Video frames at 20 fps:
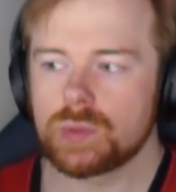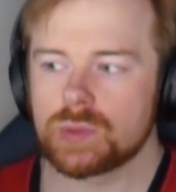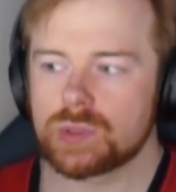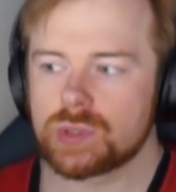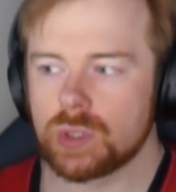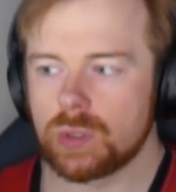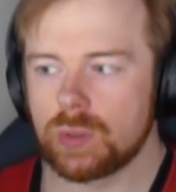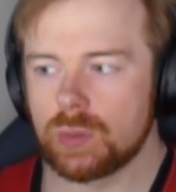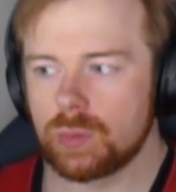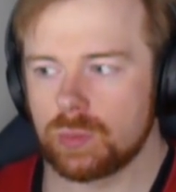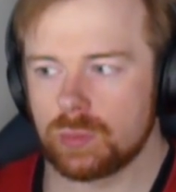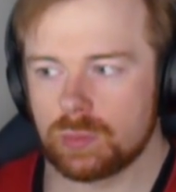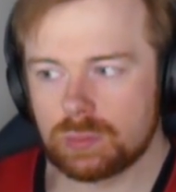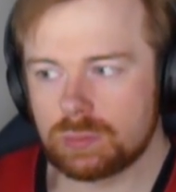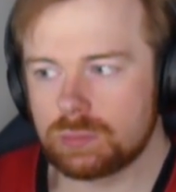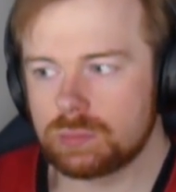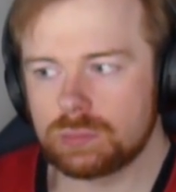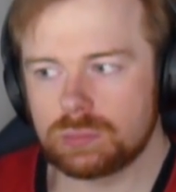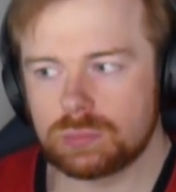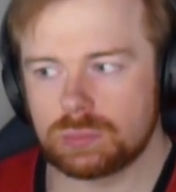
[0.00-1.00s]
So
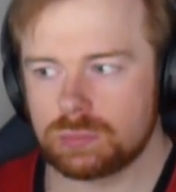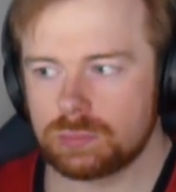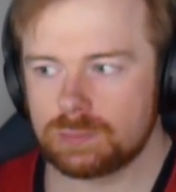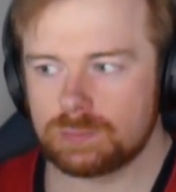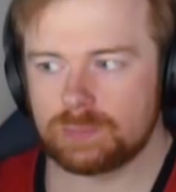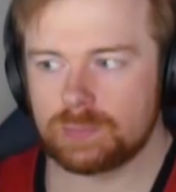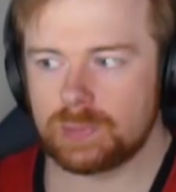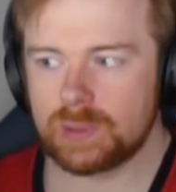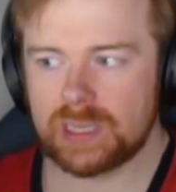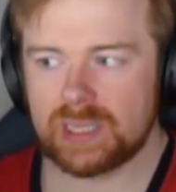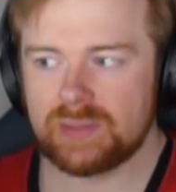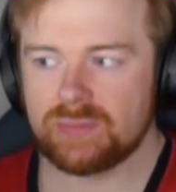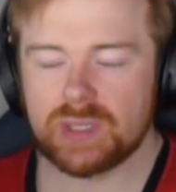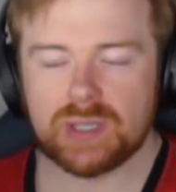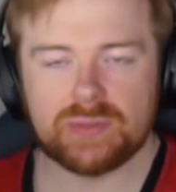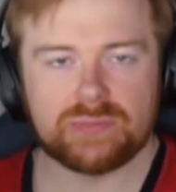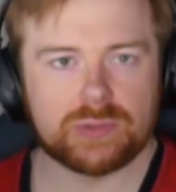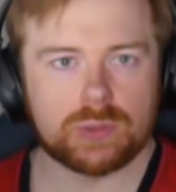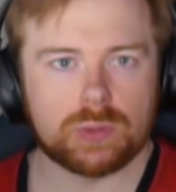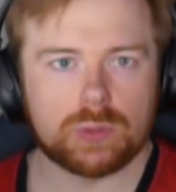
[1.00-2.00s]
even
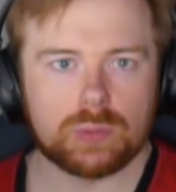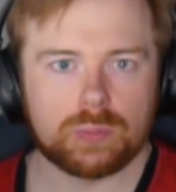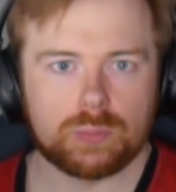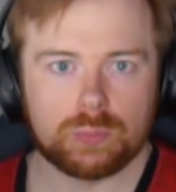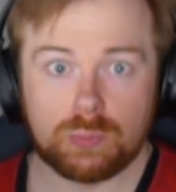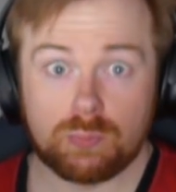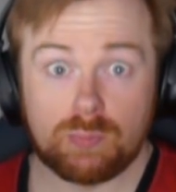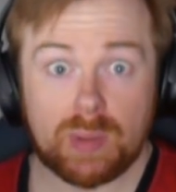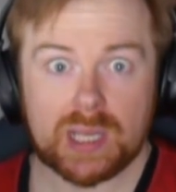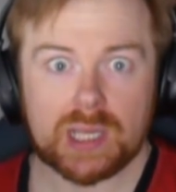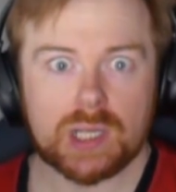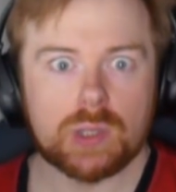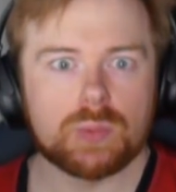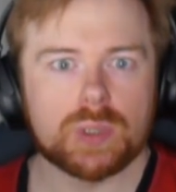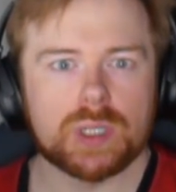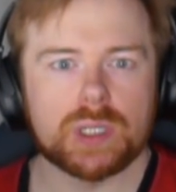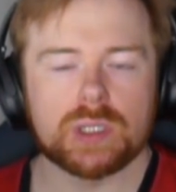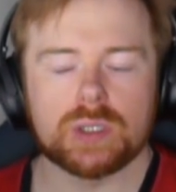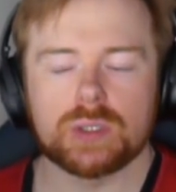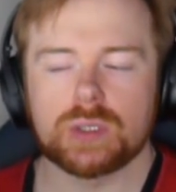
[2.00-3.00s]
if you're making
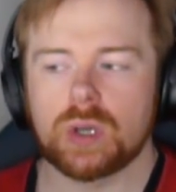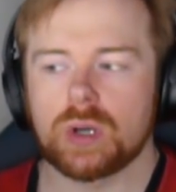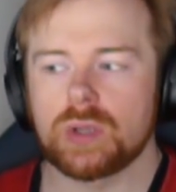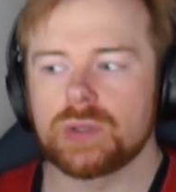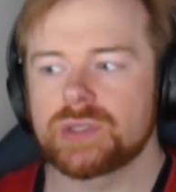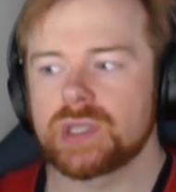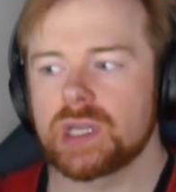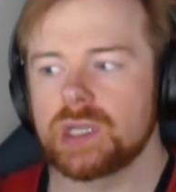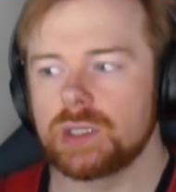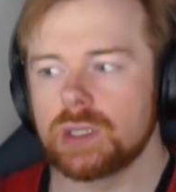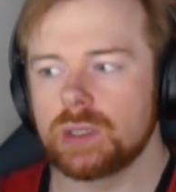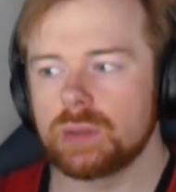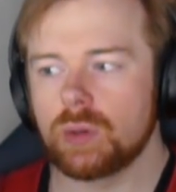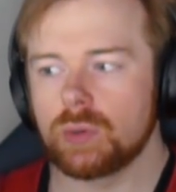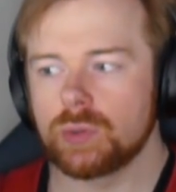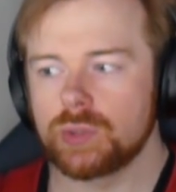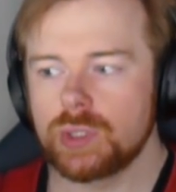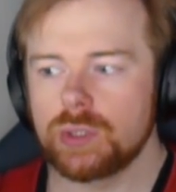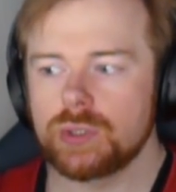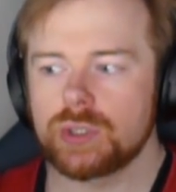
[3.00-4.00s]
really good content
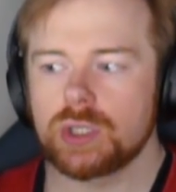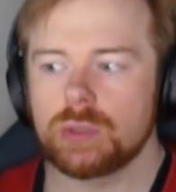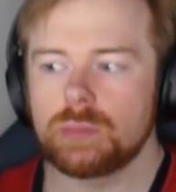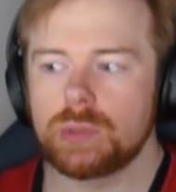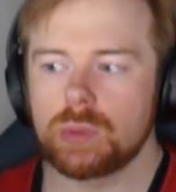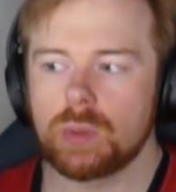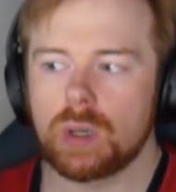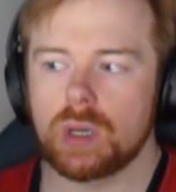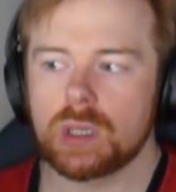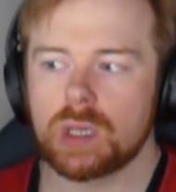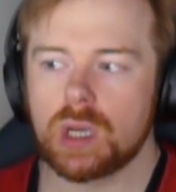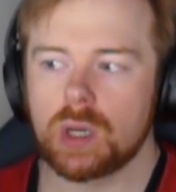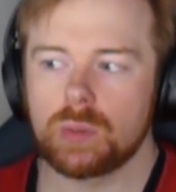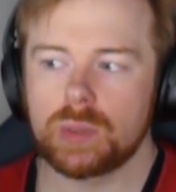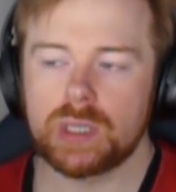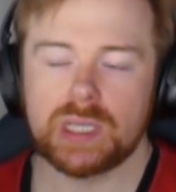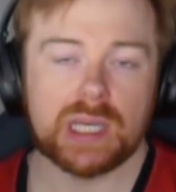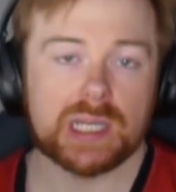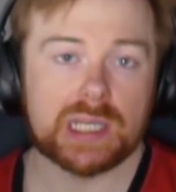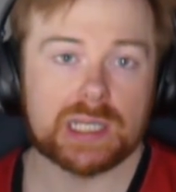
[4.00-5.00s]
on YouTube, you are
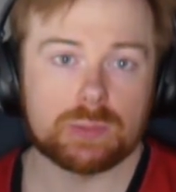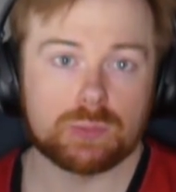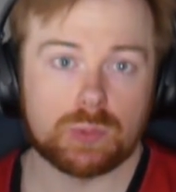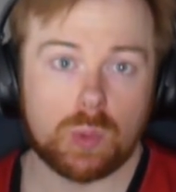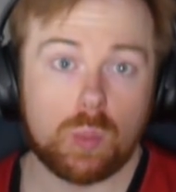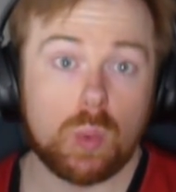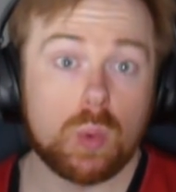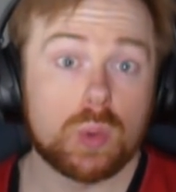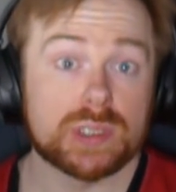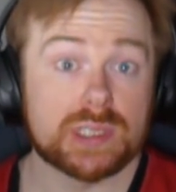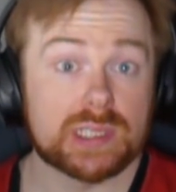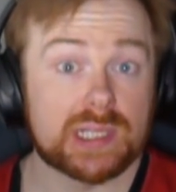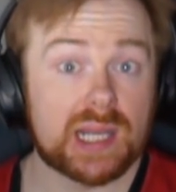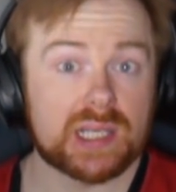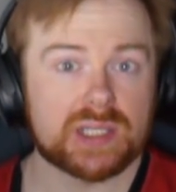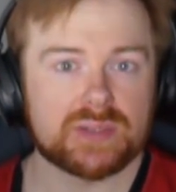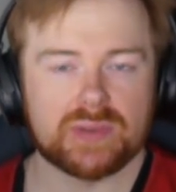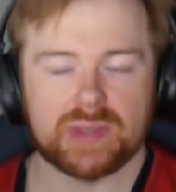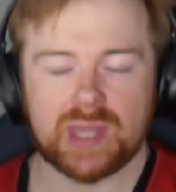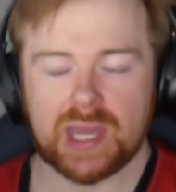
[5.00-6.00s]
currently getting rewarded
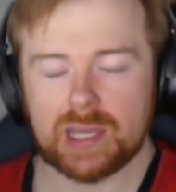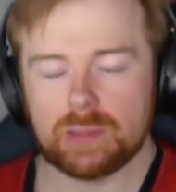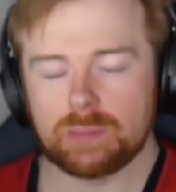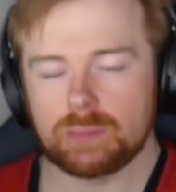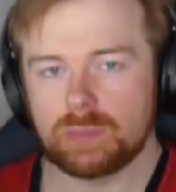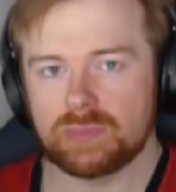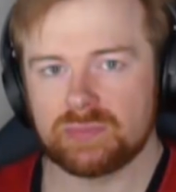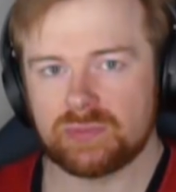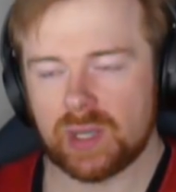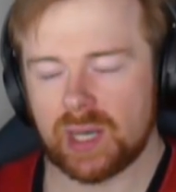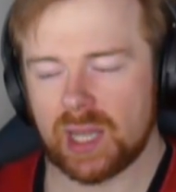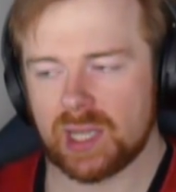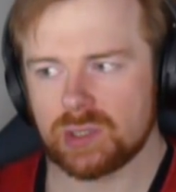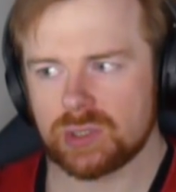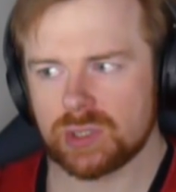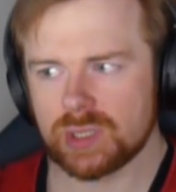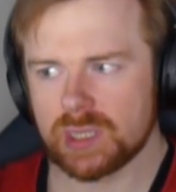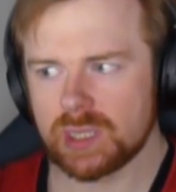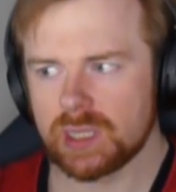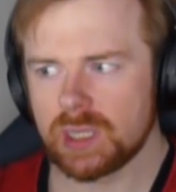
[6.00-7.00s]
less for that
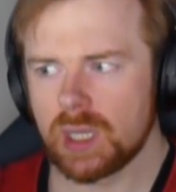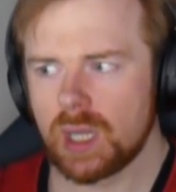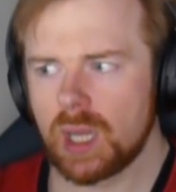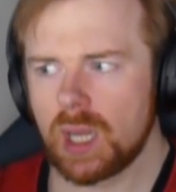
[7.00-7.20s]
financially.